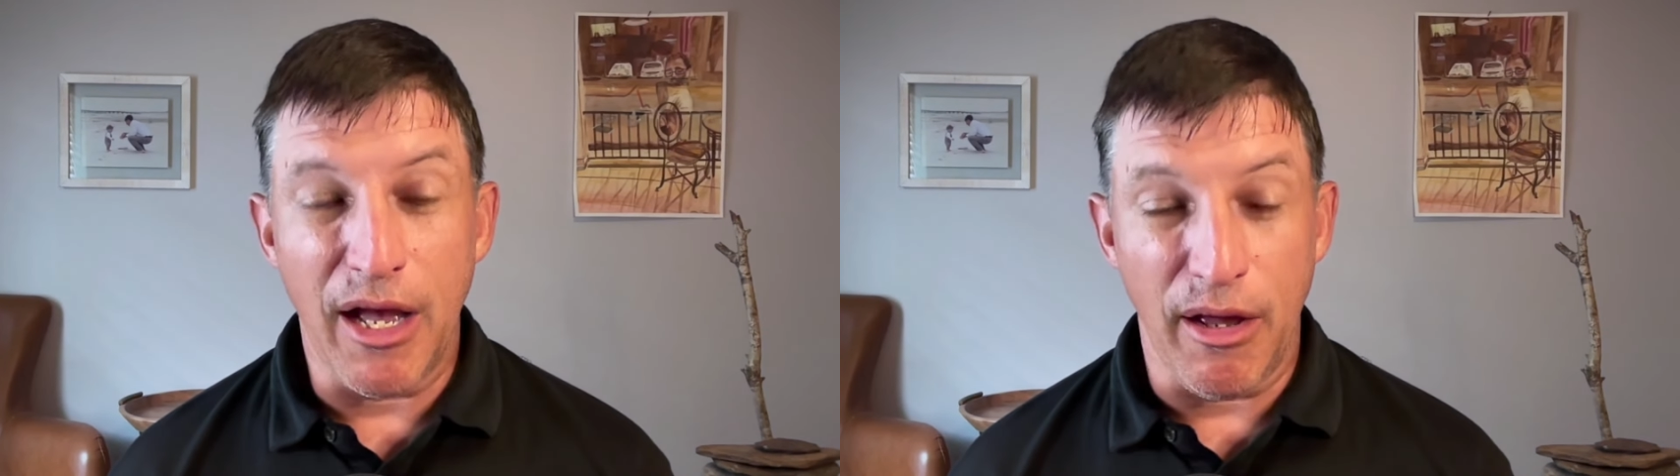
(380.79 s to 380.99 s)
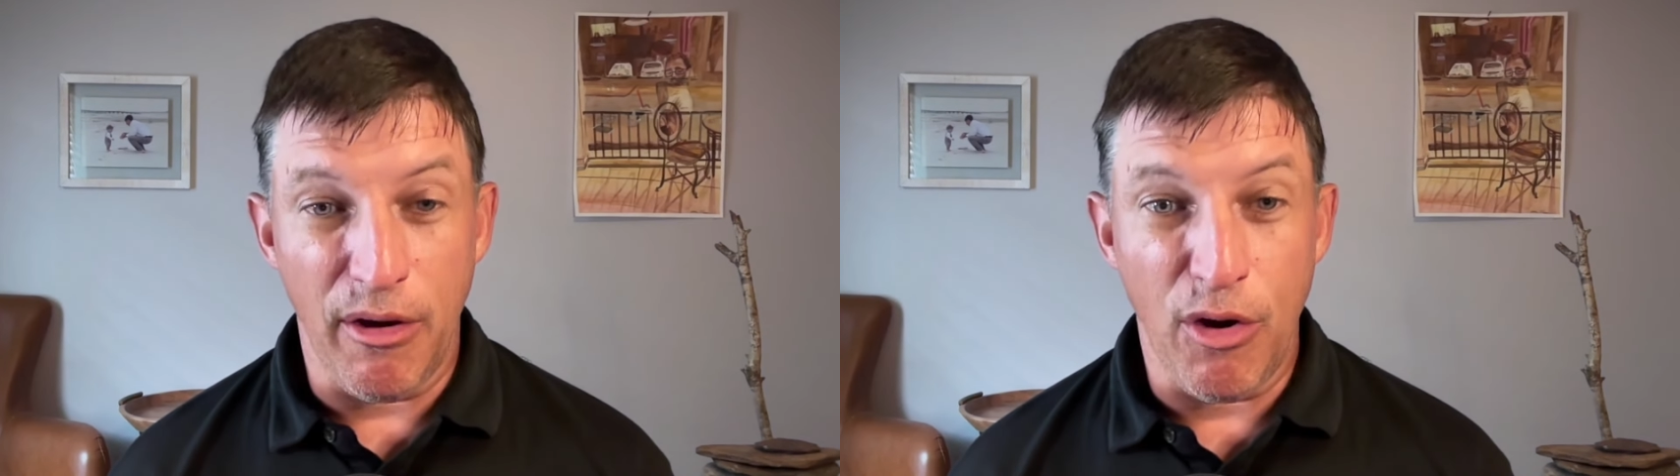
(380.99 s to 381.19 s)

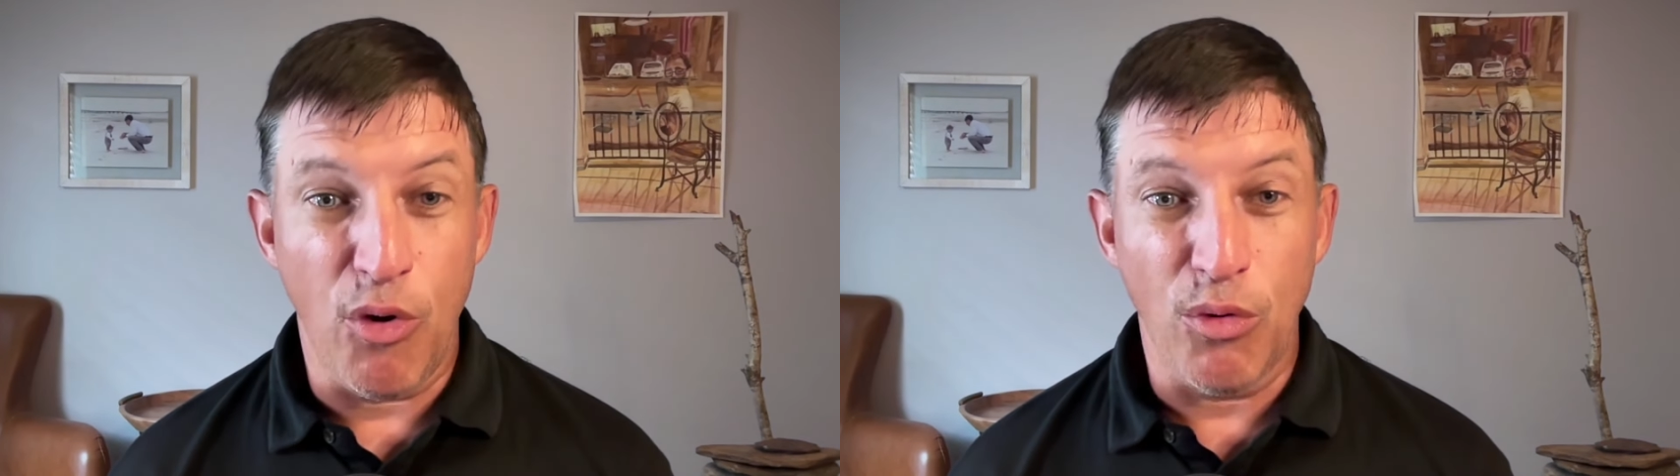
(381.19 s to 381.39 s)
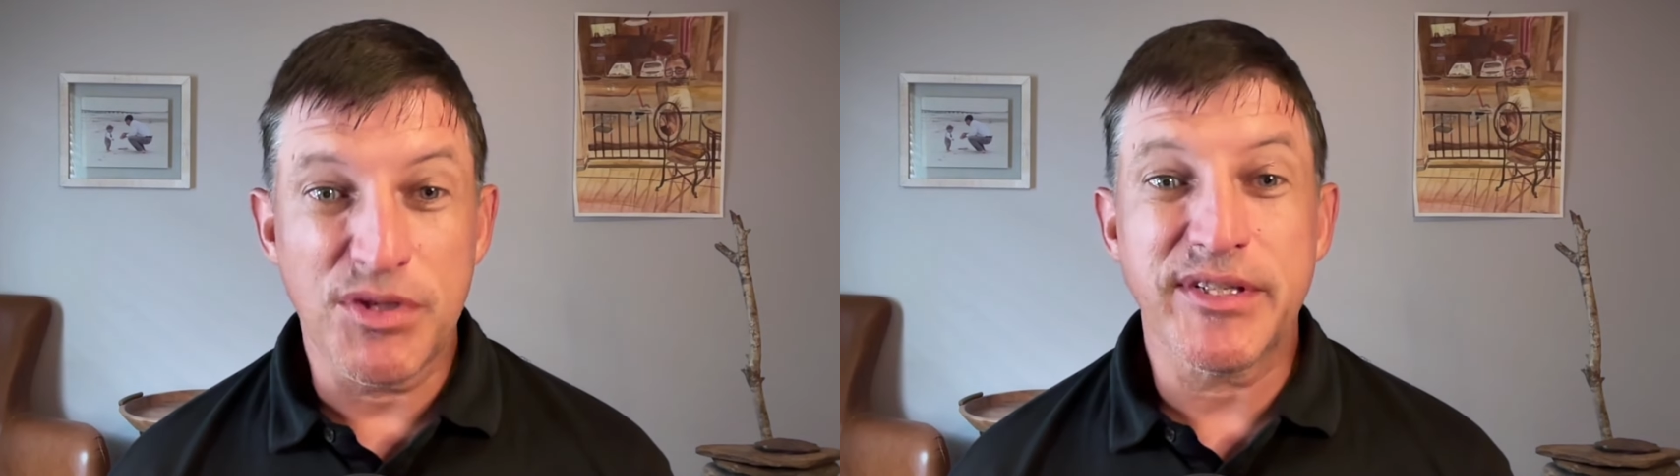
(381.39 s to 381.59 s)
a
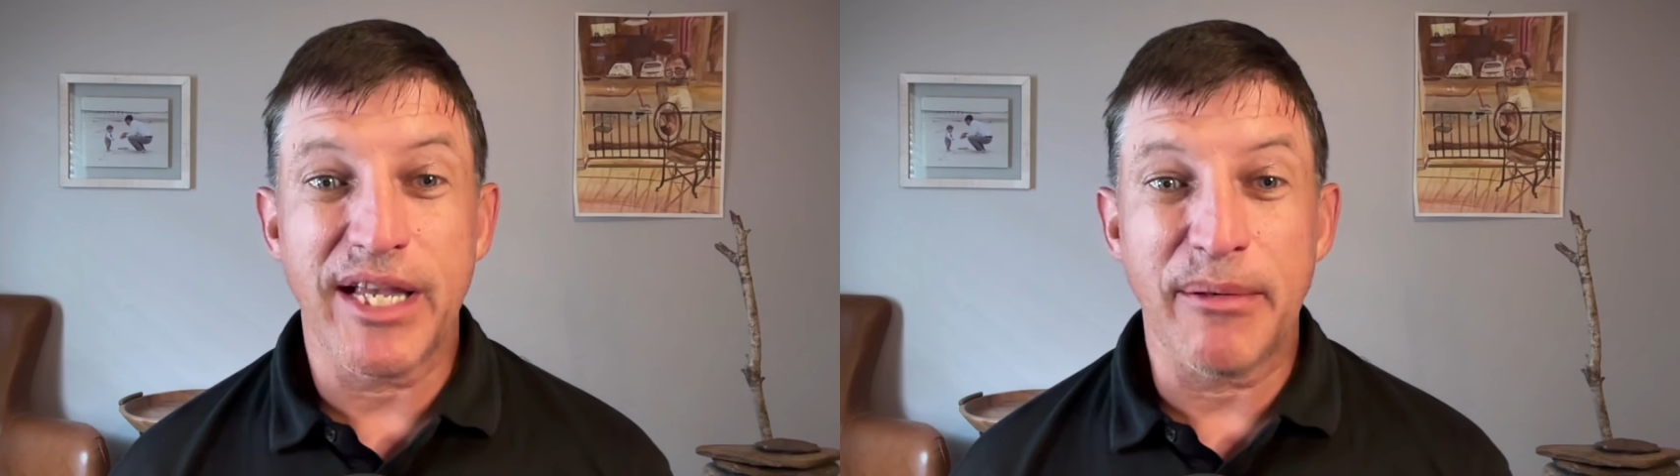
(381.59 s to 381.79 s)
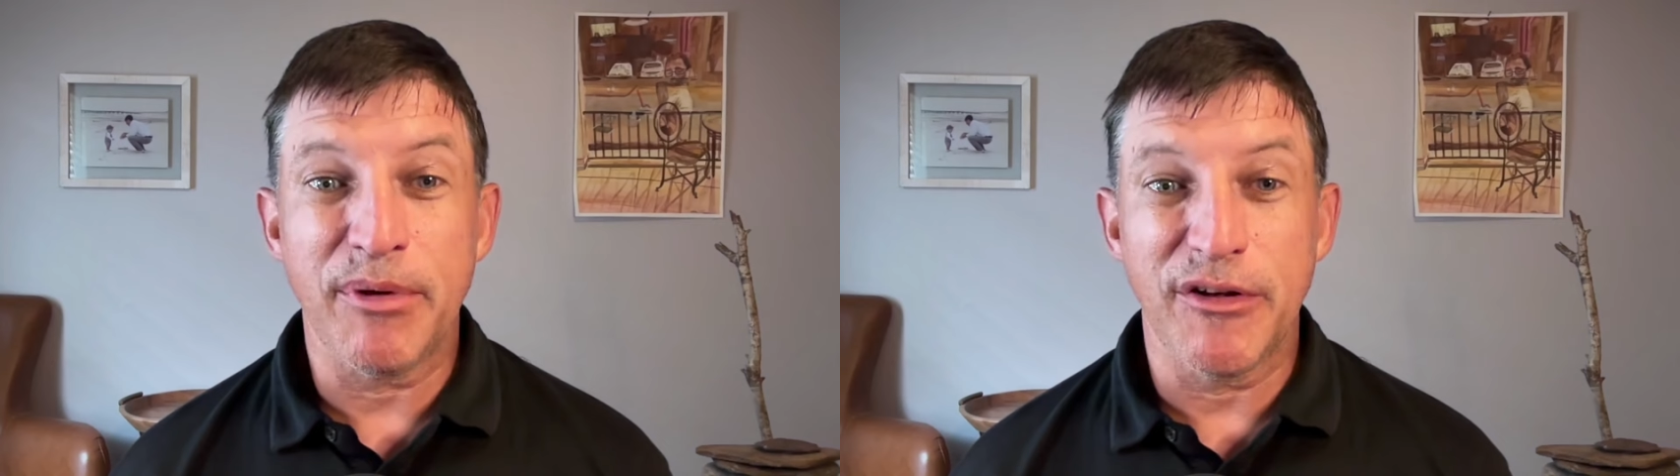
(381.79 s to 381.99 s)
whole
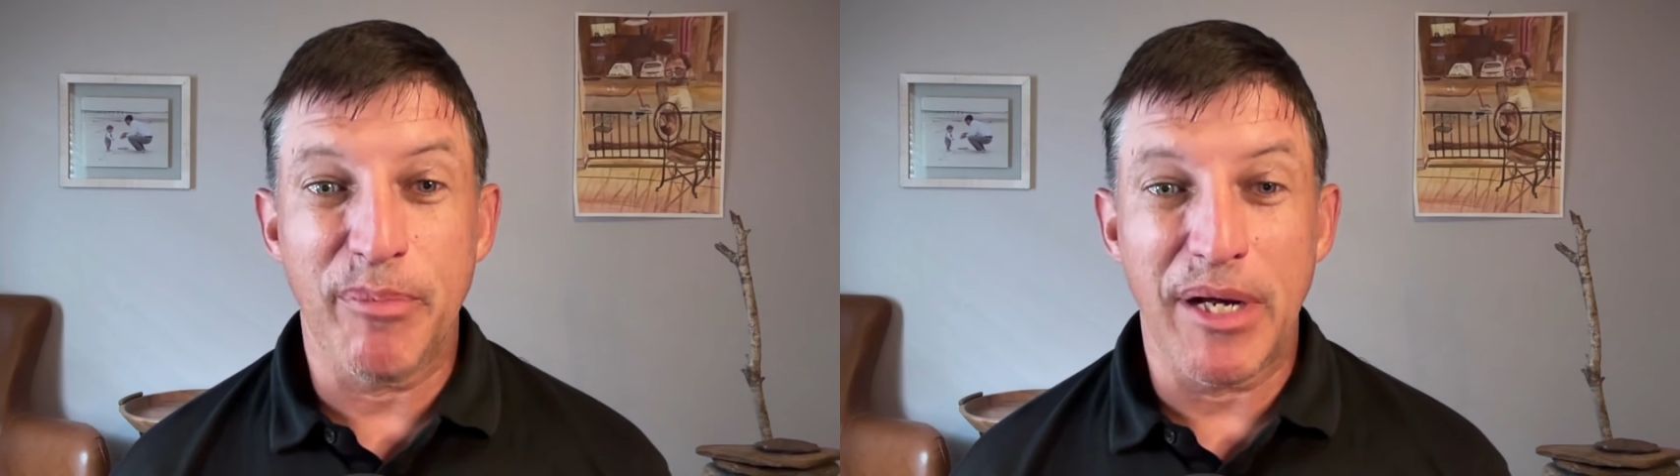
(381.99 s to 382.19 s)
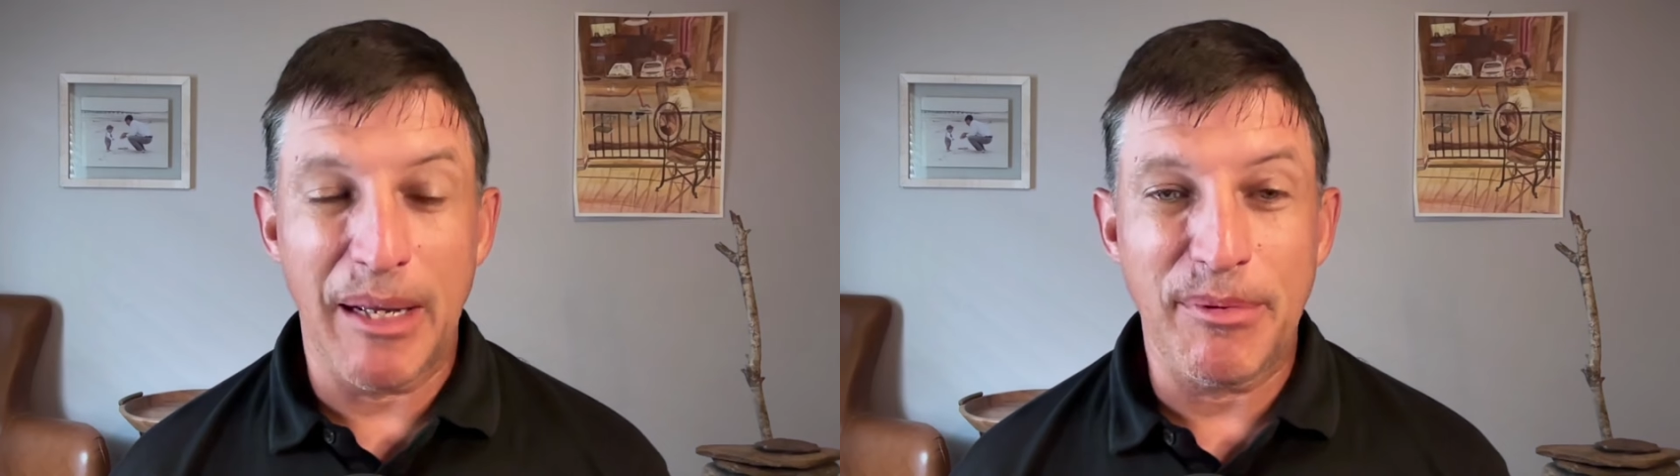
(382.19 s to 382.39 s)
segment
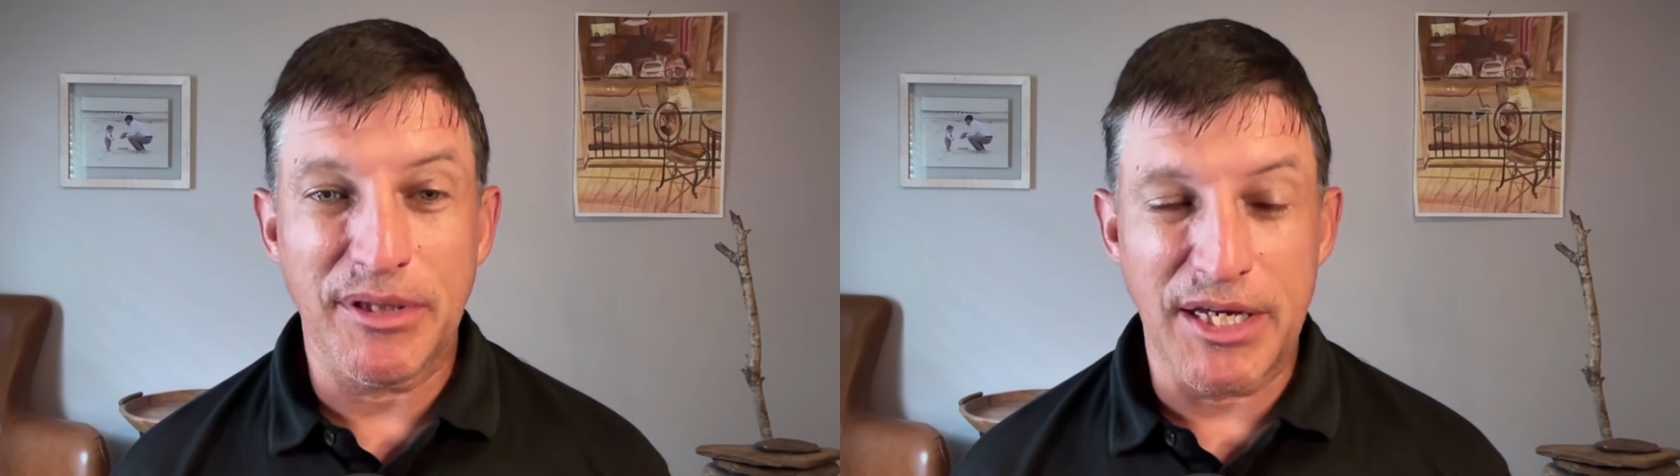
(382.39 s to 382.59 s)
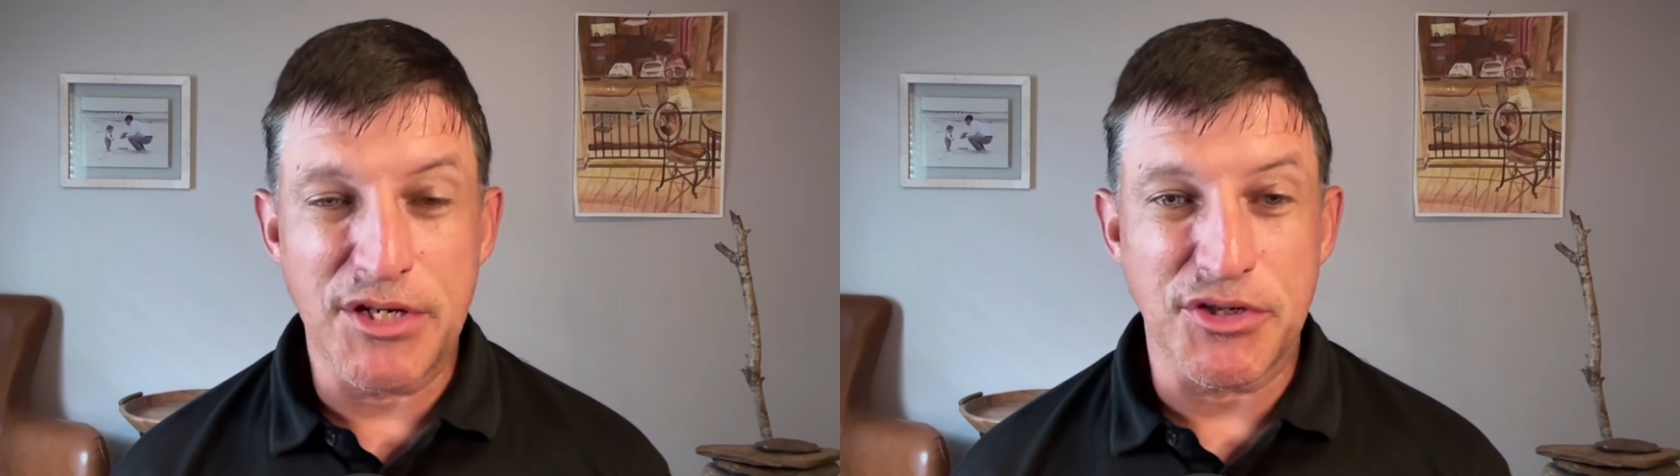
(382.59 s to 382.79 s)
of
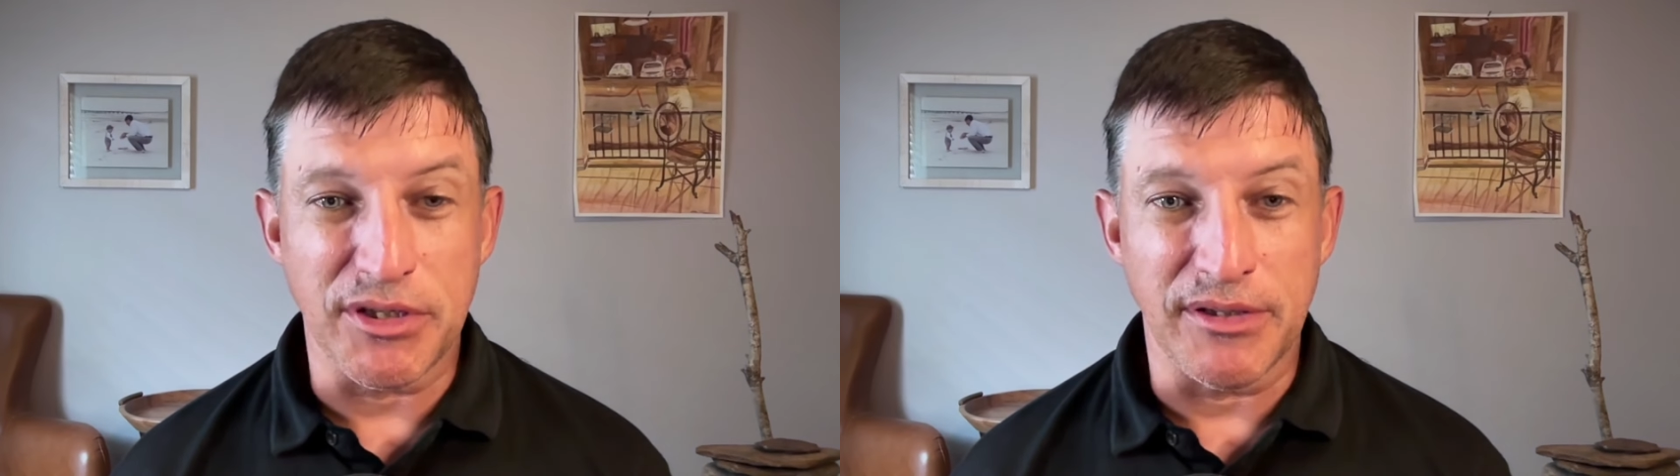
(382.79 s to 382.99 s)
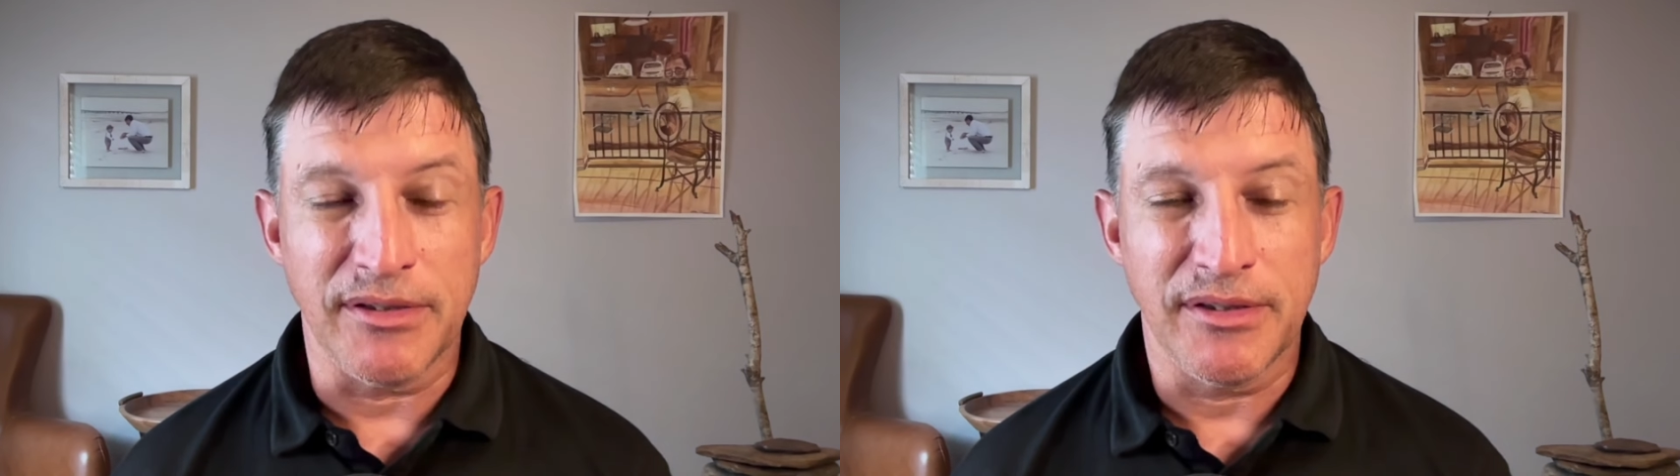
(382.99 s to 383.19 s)

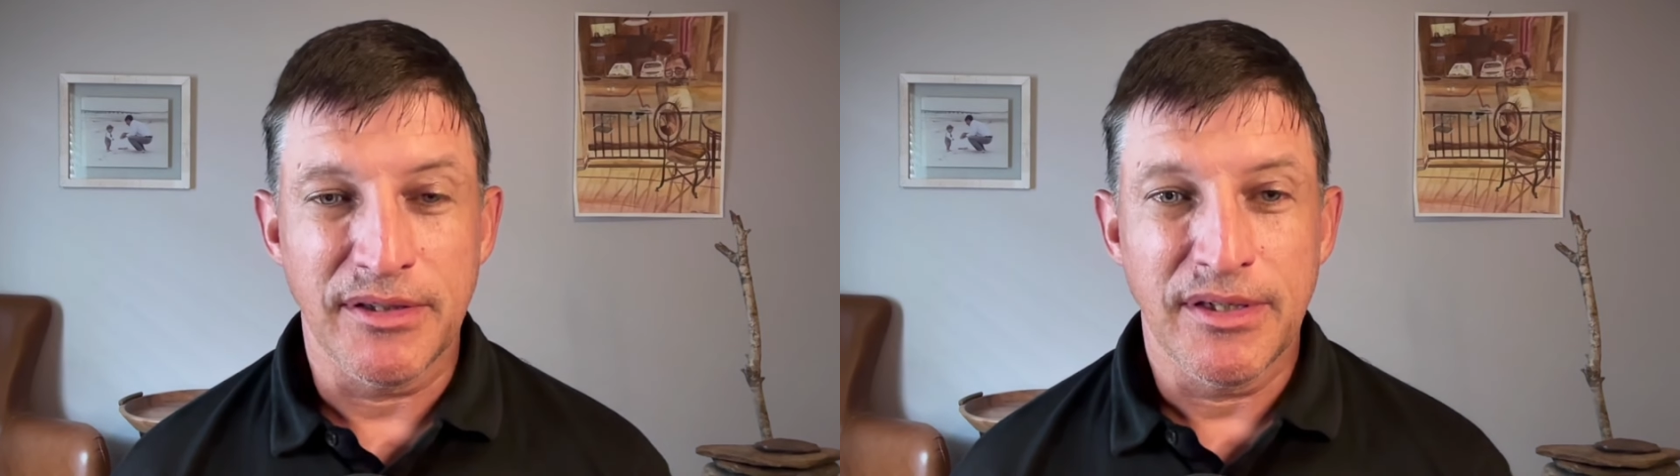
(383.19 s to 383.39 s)
population,